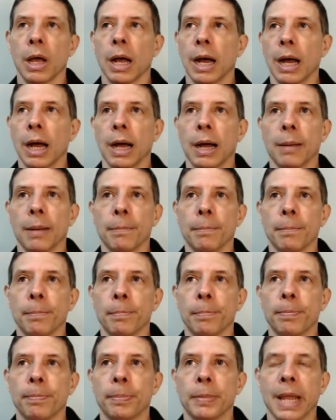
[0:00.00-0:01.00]
And
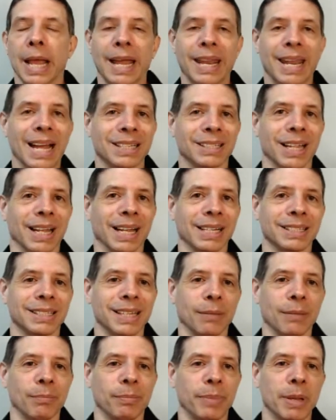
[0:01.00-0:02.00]
that's, like I
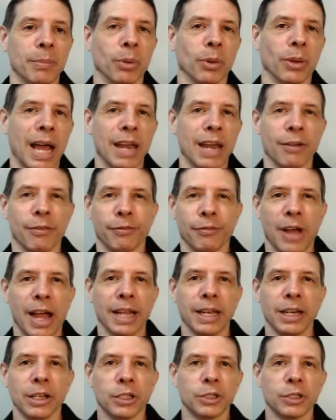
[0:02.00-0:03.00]
said, people kind of
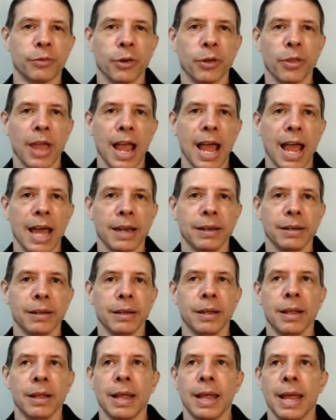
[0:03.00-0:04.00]
find us for that,
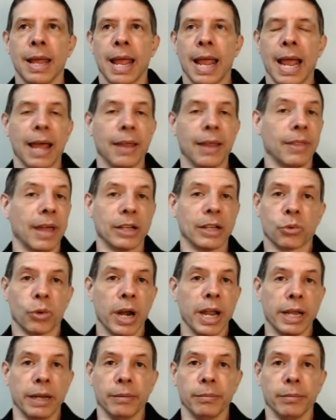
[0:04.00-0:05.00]
and that's
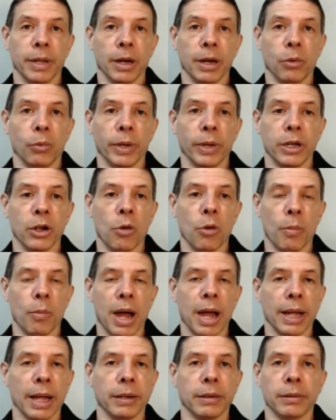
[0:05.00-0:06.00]
great. We don't
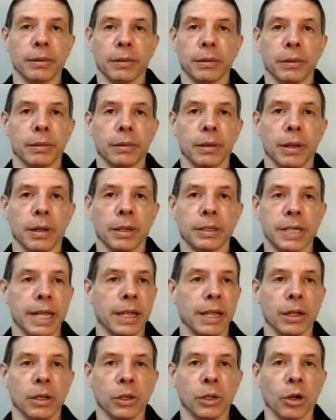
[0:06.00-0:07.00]
mind
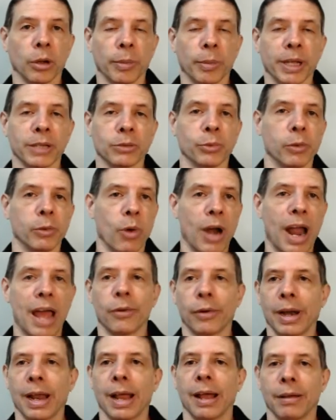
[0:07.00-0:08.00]
taking a look, because we'd
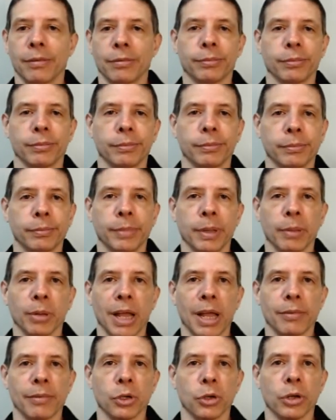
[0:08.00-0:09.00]
rather have people
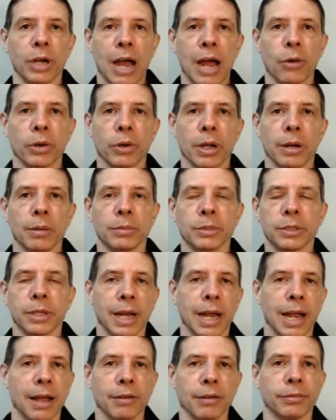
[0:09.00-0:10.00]
having good outcomes than
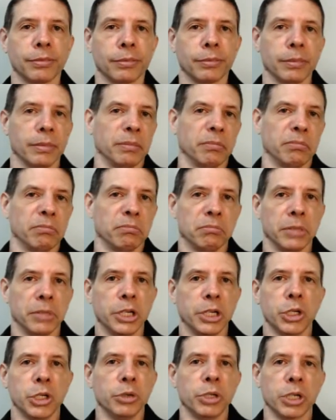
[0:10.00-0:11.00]
have
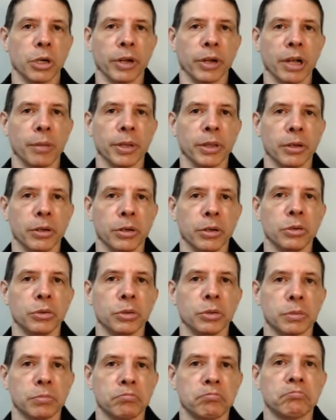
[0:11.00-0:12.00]
issues showing up in the
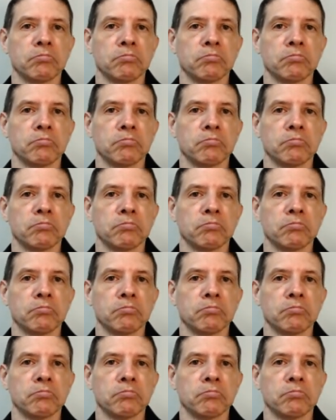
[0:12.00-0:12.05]
news.